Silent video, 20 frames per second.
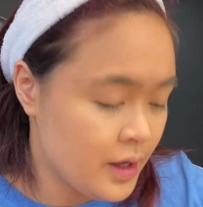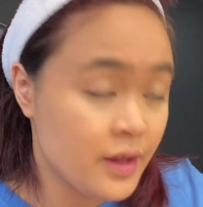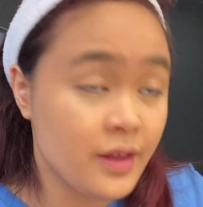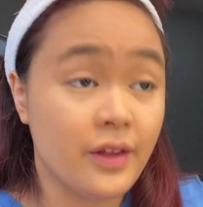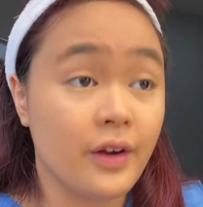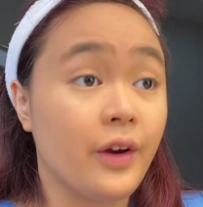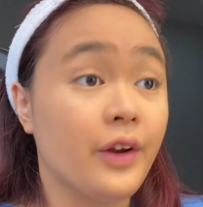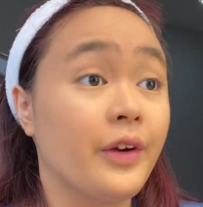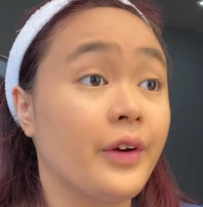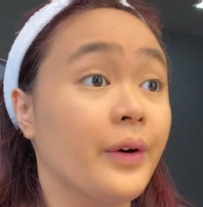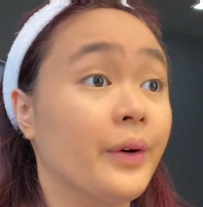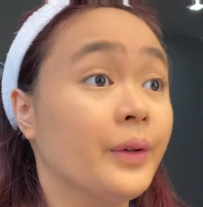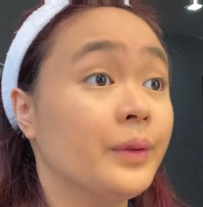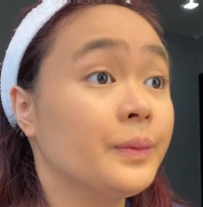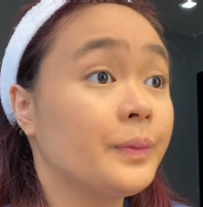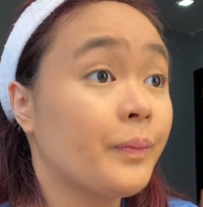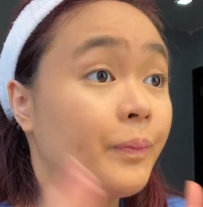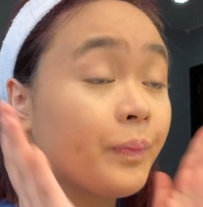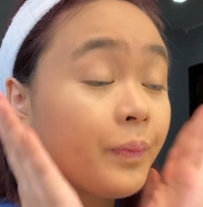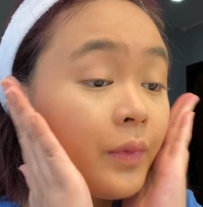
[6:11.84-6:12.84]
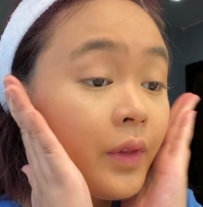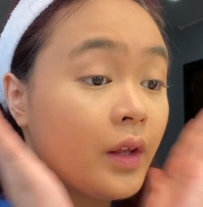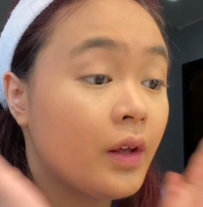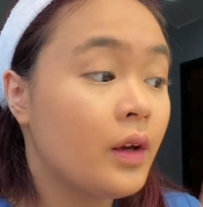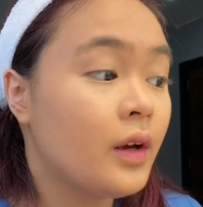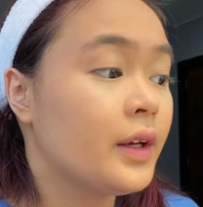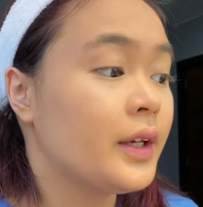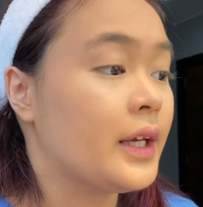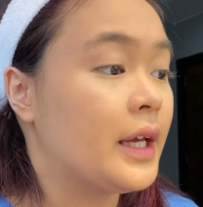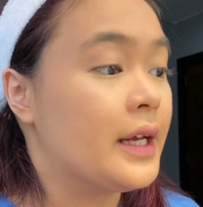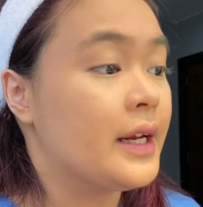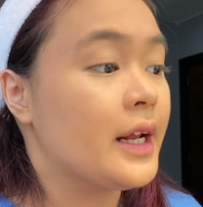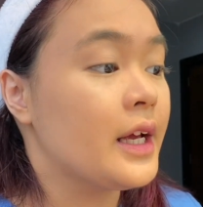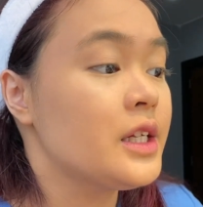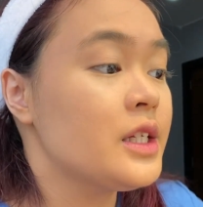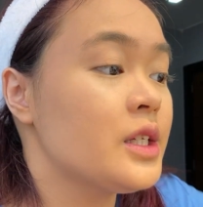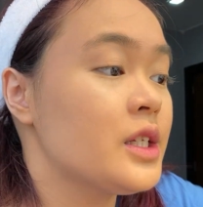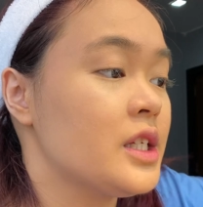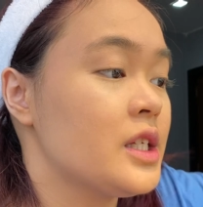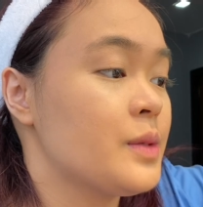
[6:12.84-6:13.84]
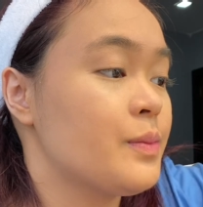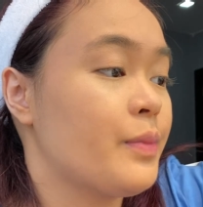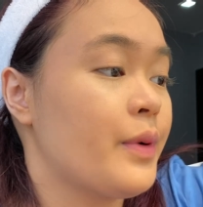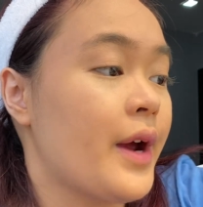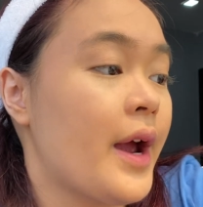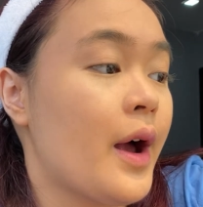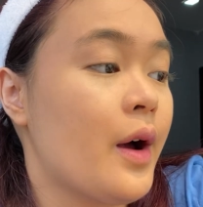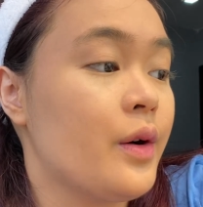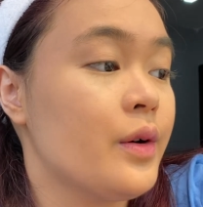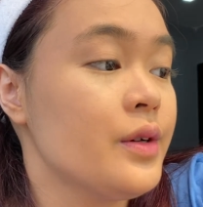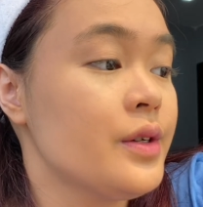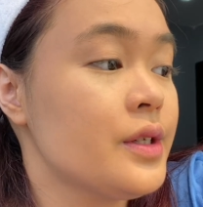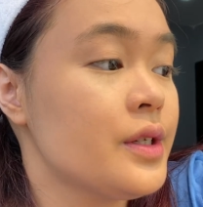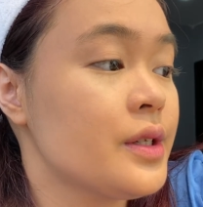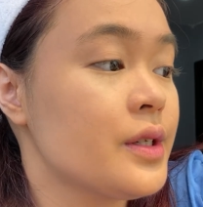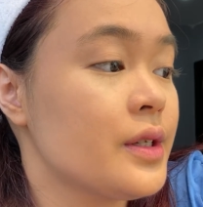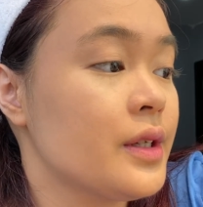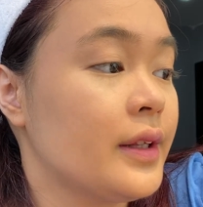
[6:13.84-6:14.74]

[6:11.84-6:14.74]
there you go. Okay, next is brows.